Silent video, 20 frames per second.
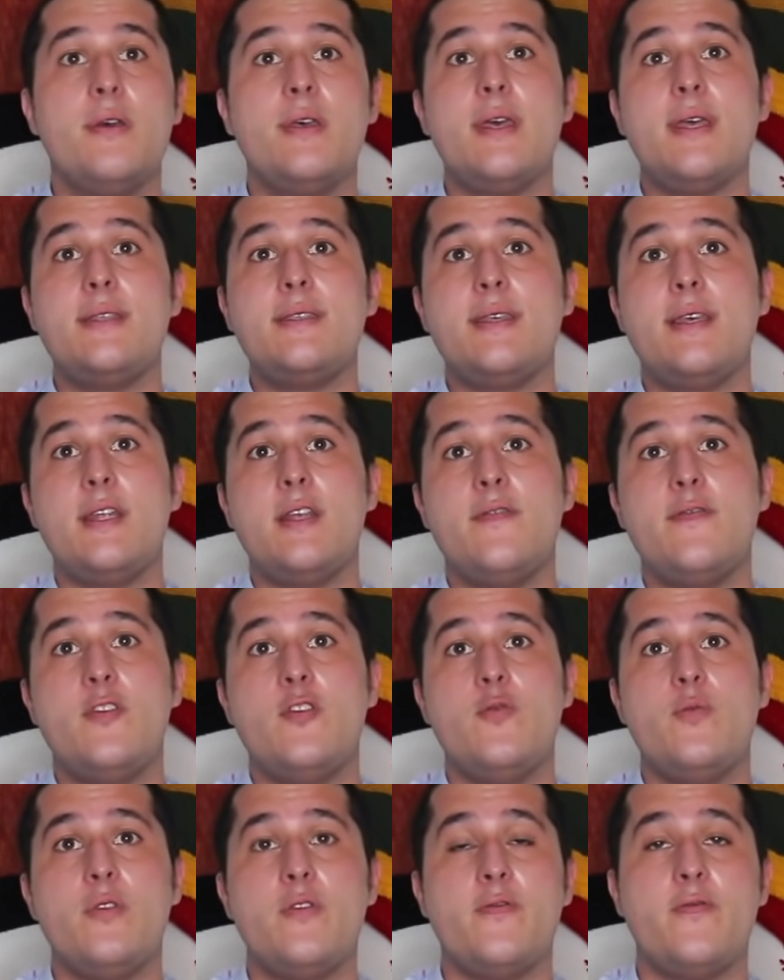But that said, if
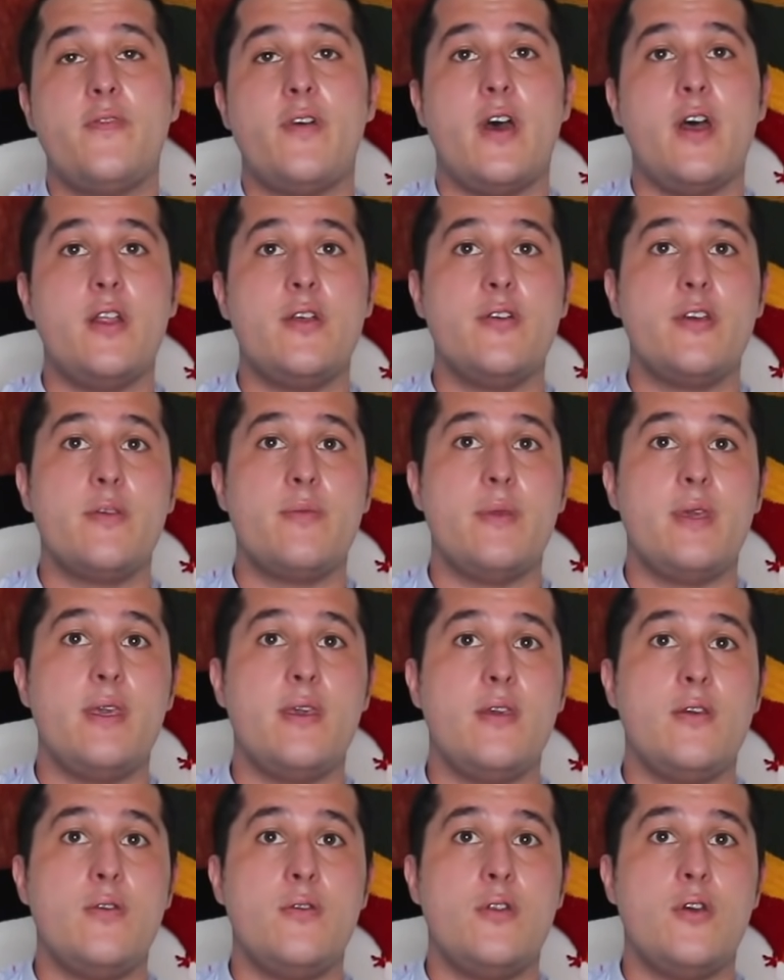you've been following
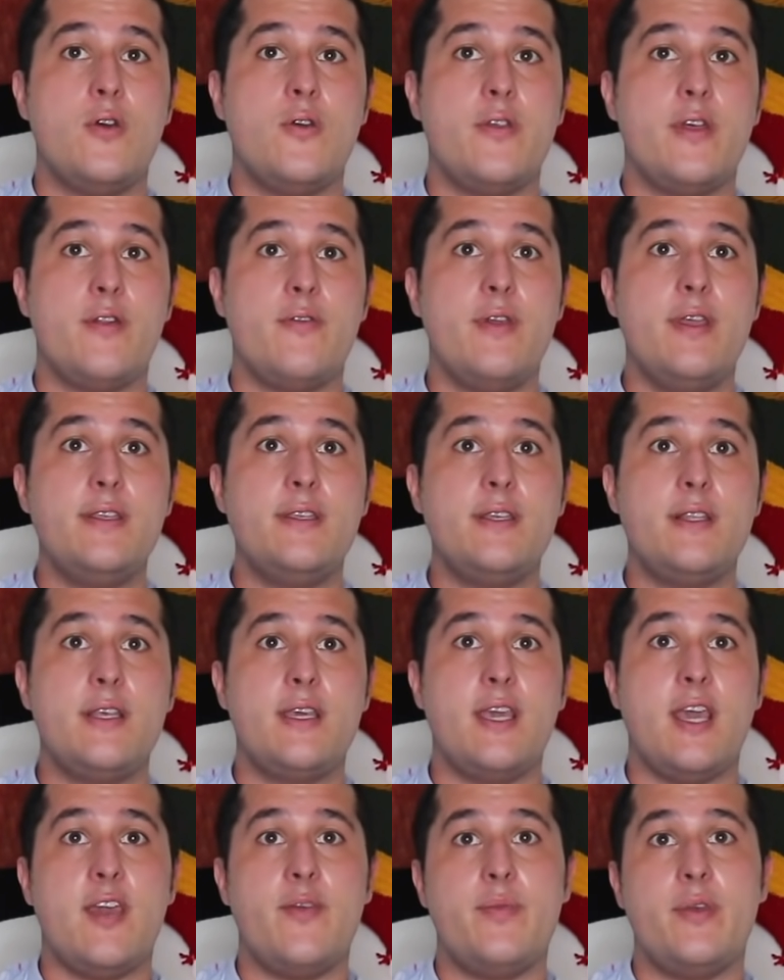me, you know that
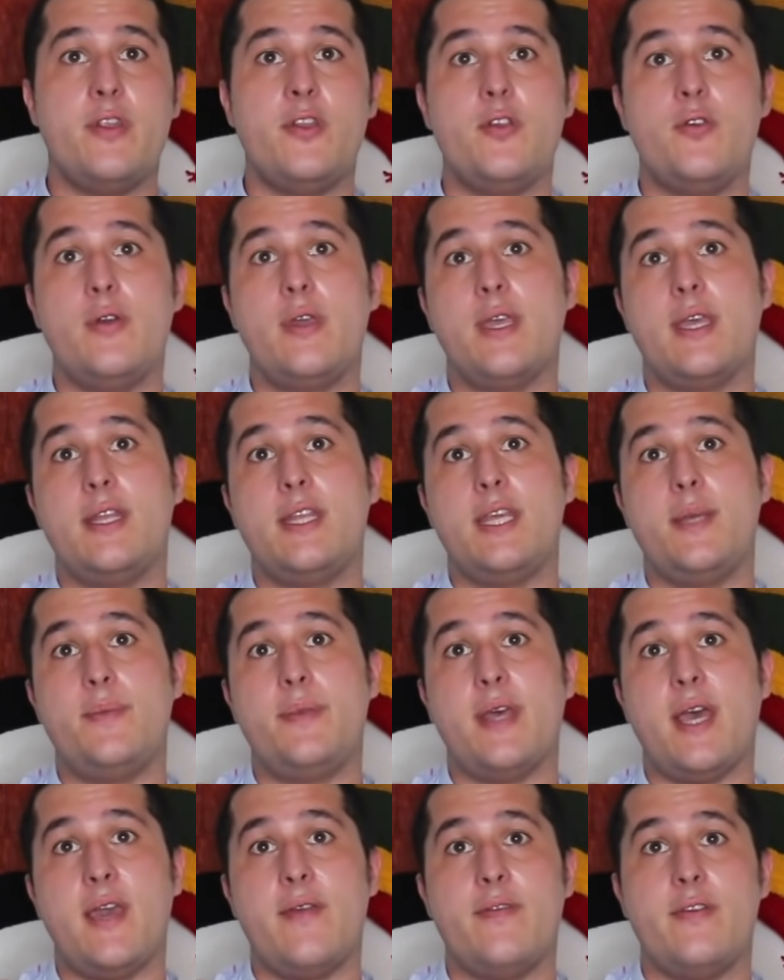recently I've been doing a
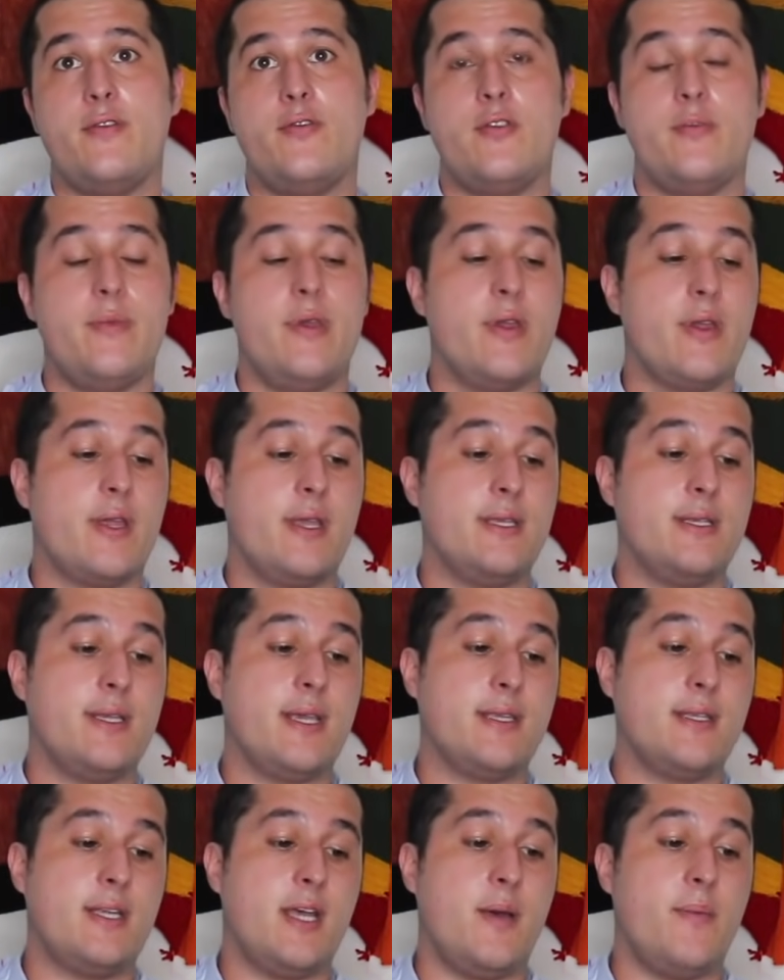deep dive into America's
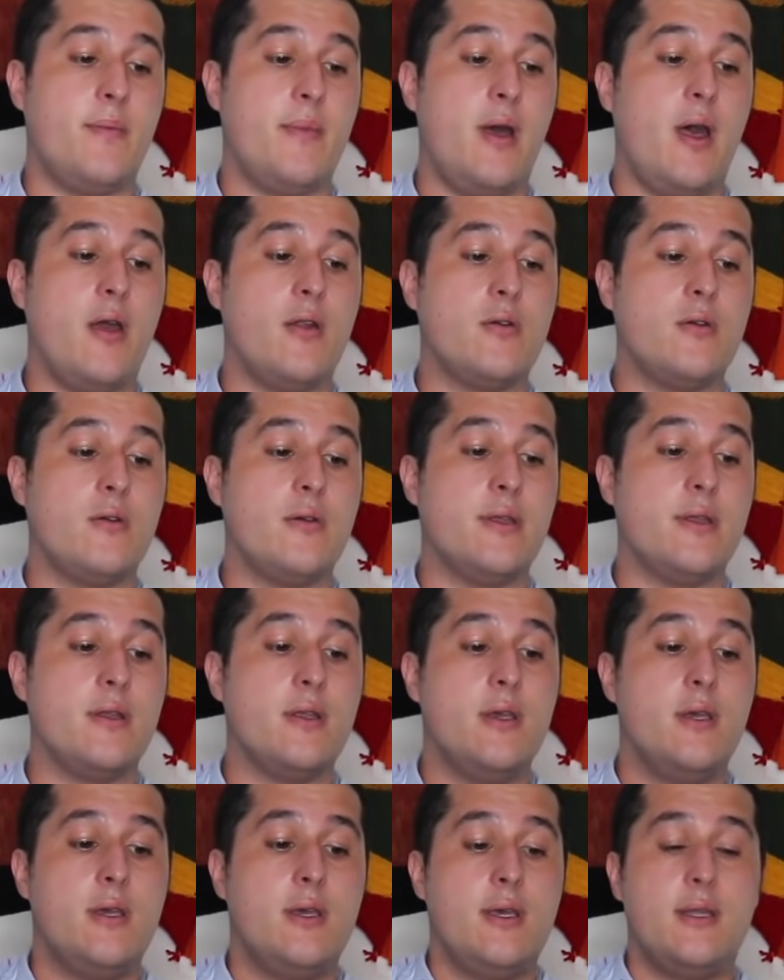Next Top Model,
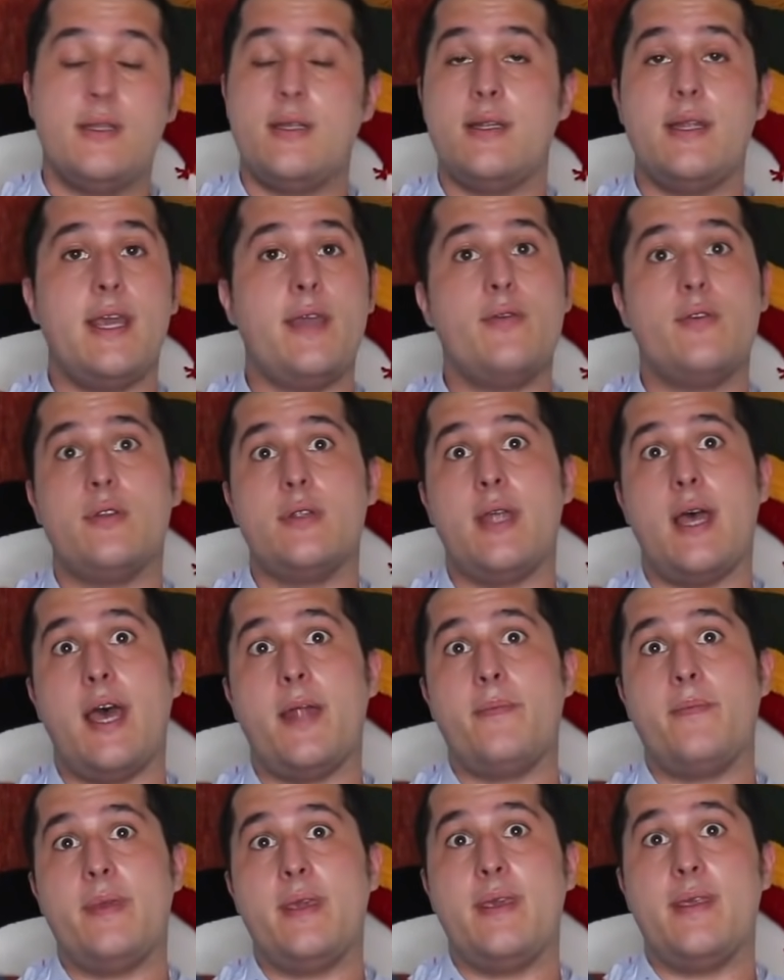and today will
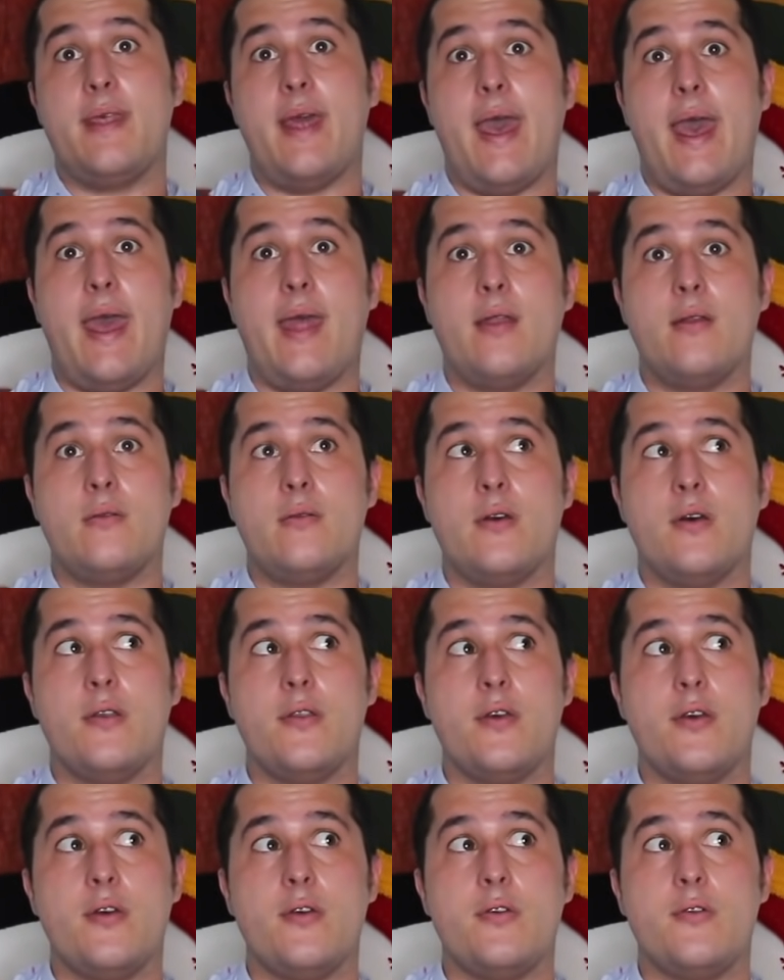not be that.
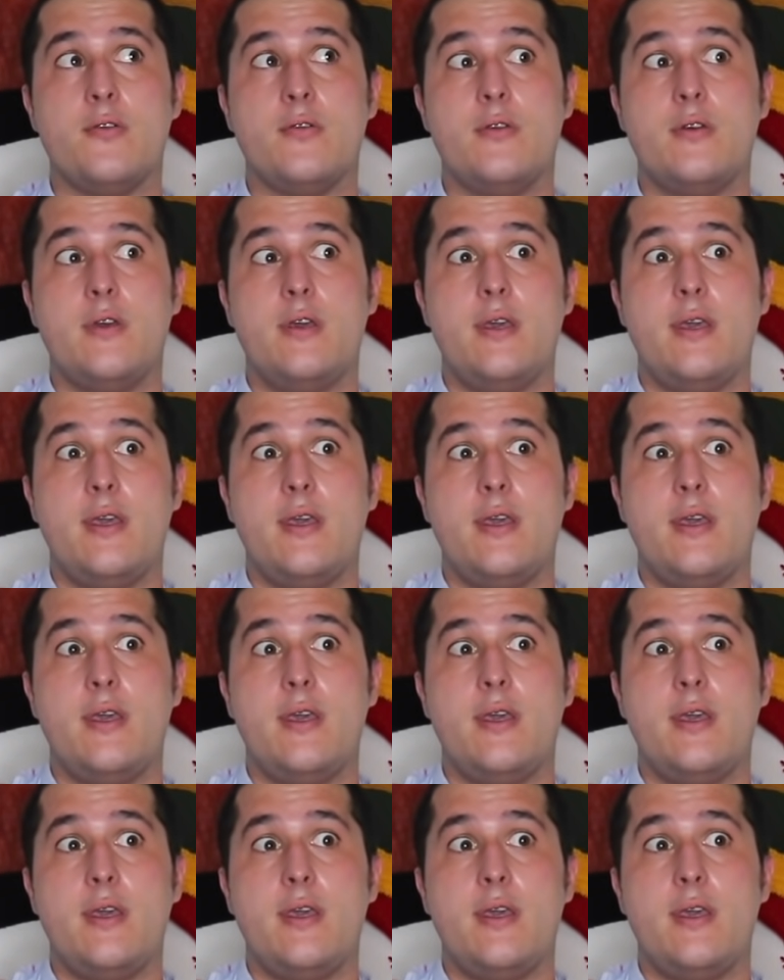Although,